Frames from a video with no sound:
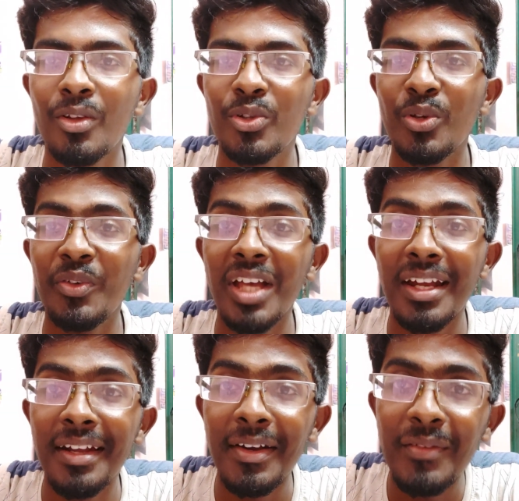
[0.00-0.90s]
So we are
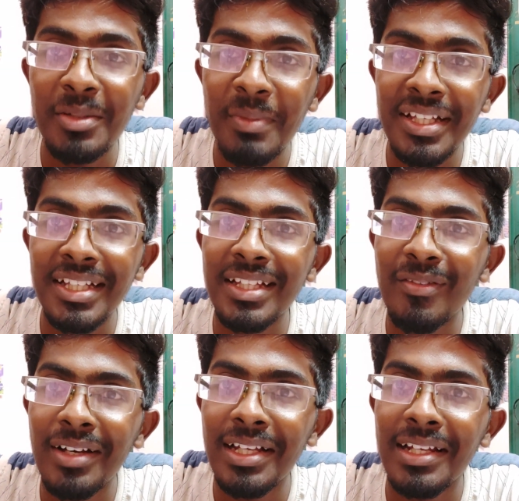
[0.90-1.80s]
done with making the
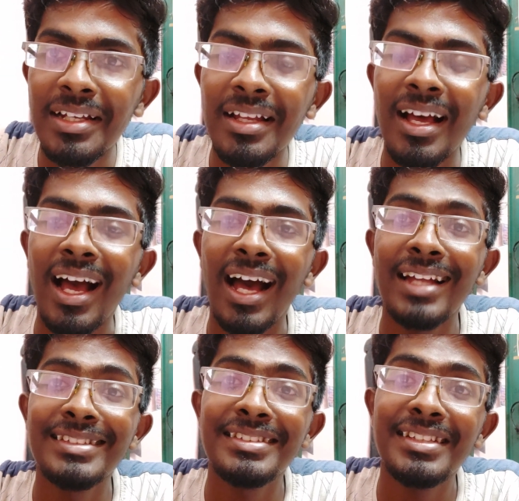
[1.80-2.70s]
violin,
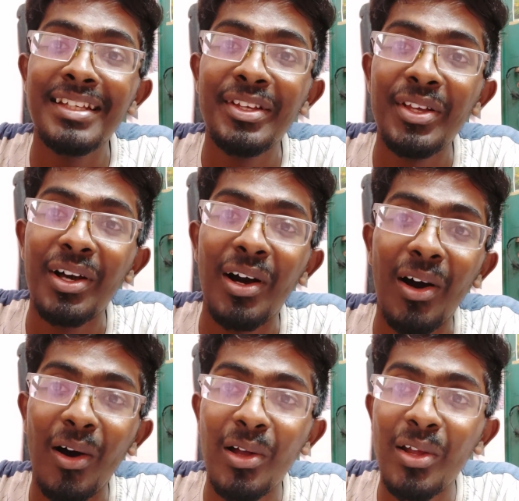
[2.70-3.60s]
and seeing
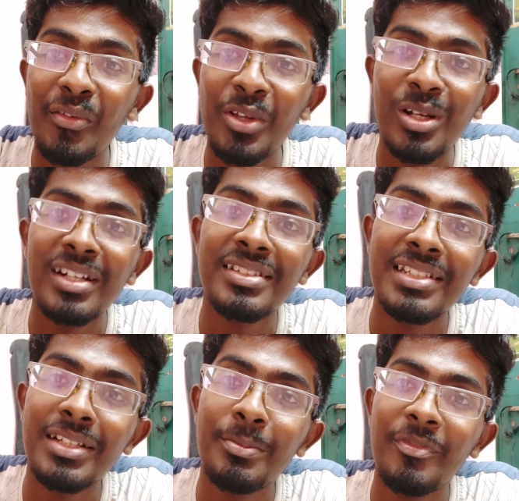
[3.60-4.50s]
all of your
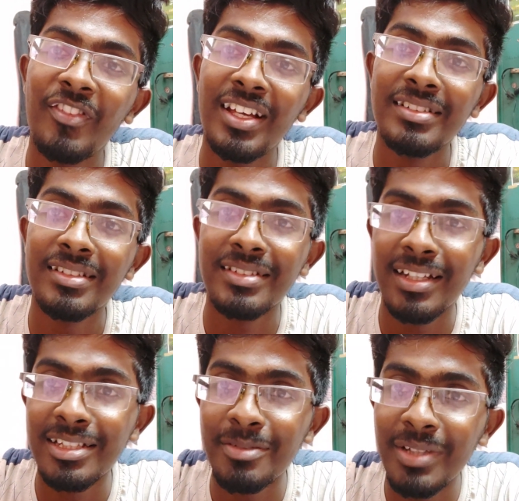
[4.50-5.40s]
interesting faces
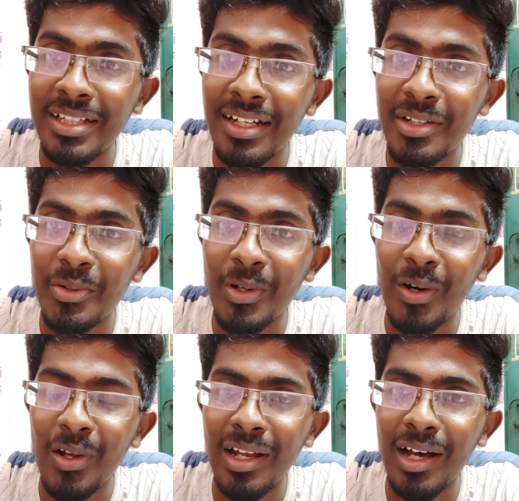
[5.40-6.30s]
tells me that you
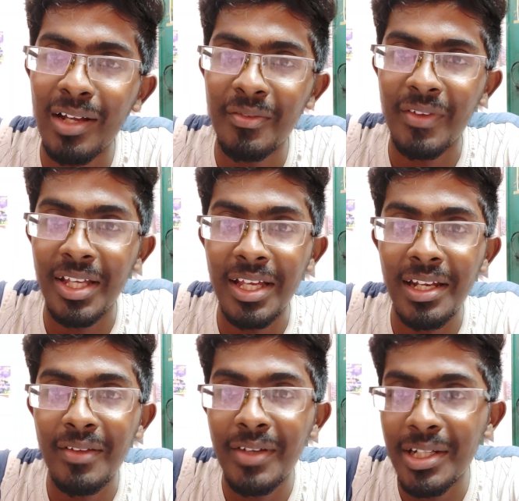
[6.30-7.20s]
all are
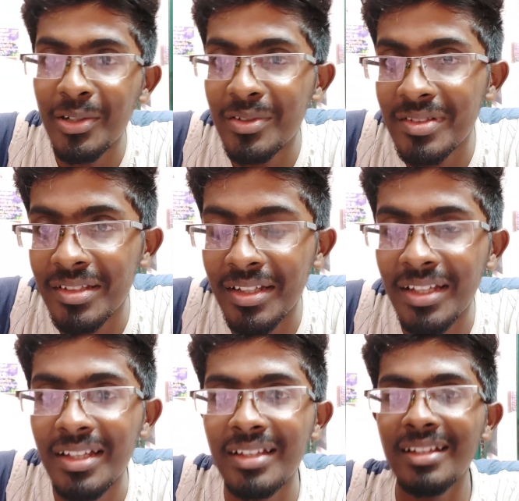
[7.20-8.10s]
eagerly waiting to
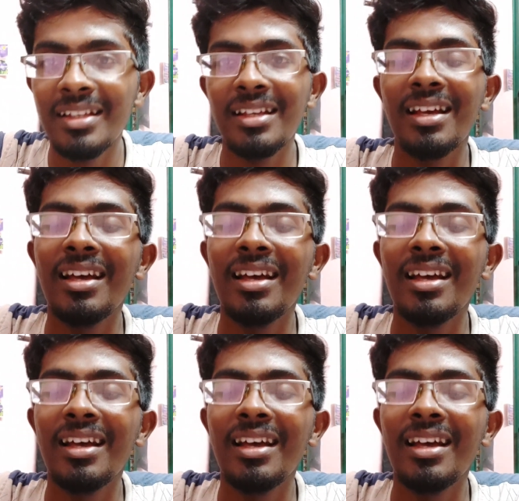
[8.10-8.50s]
see the